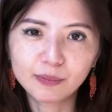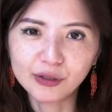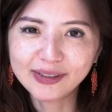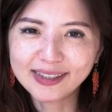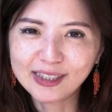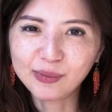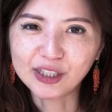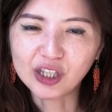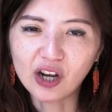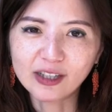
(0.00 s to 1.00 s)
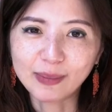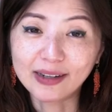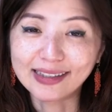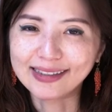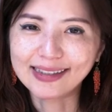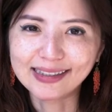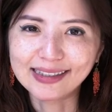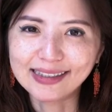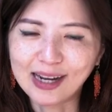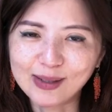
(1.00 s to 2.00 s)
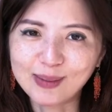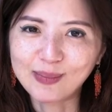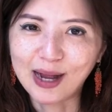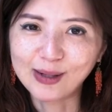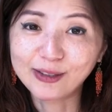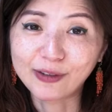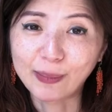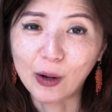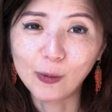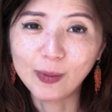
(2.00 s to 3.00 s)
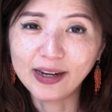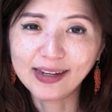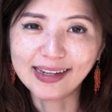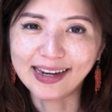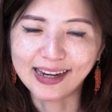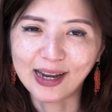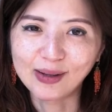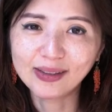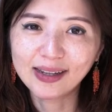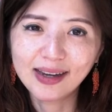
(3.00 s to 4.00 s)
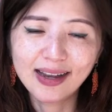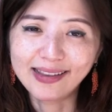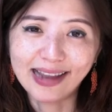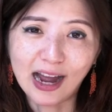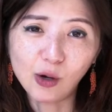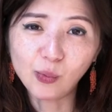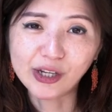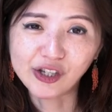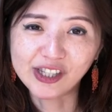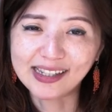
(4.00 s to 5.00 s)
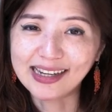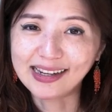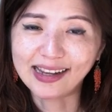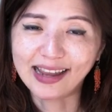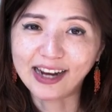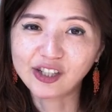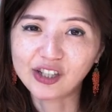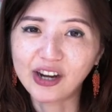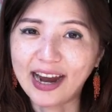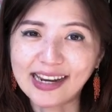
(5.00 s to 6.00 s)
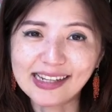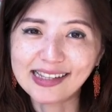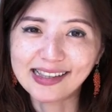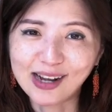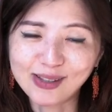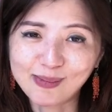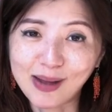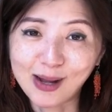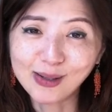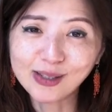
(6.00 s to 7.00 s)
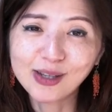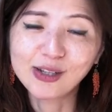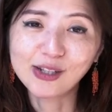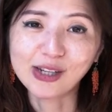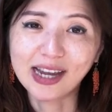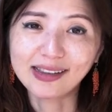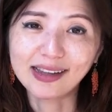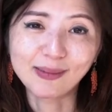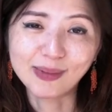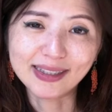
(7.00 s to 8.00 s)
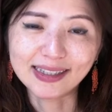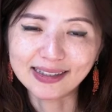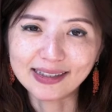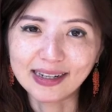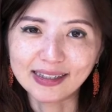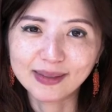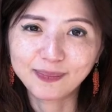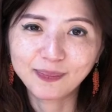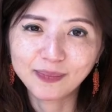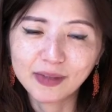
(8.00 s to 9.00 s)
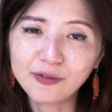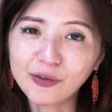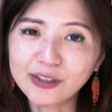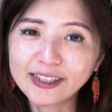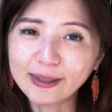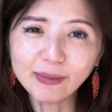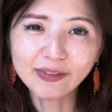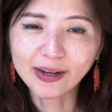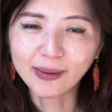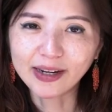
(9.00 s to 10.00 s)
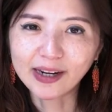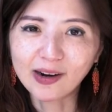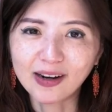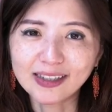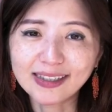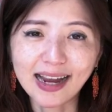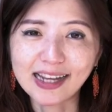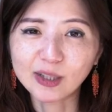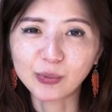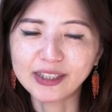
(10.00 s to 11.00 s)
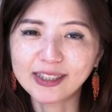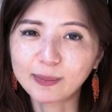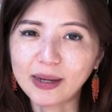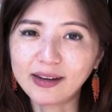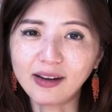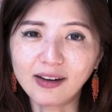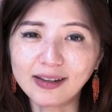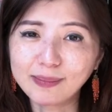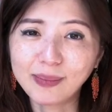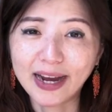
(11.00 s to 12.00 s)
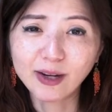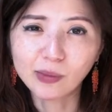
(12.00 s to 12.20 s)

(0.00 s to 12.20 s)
Previously, we talked about the 60,000 miles from opening the account. Now we just need an extra 18,000 miles to get a business class. For some of the credit cards, as we spend on buying